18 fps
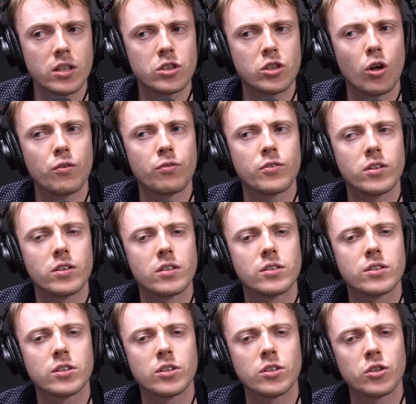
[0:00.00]
is often a
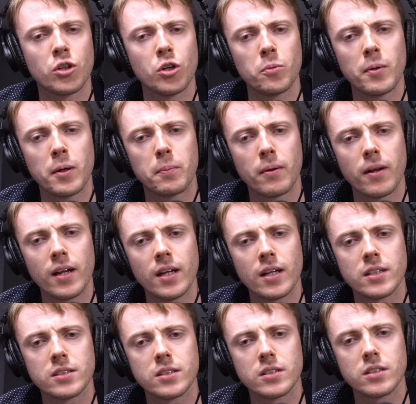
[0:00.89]
scummy
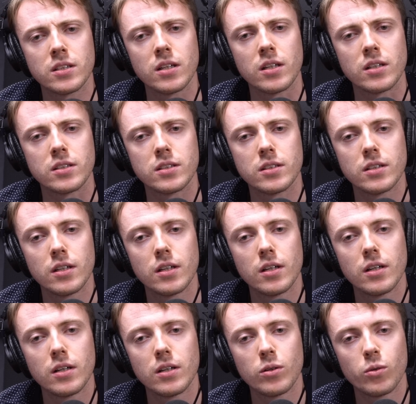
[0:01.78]
place, isn't it?
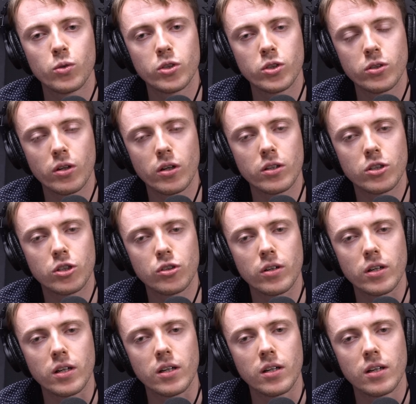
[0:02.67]
Would you not
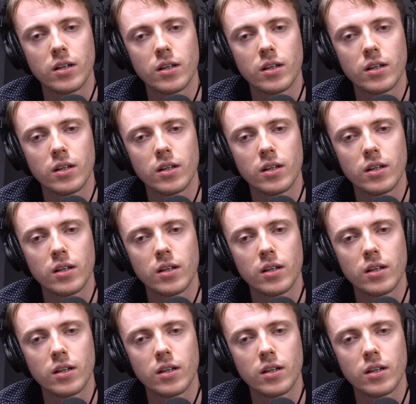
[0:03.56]
agree?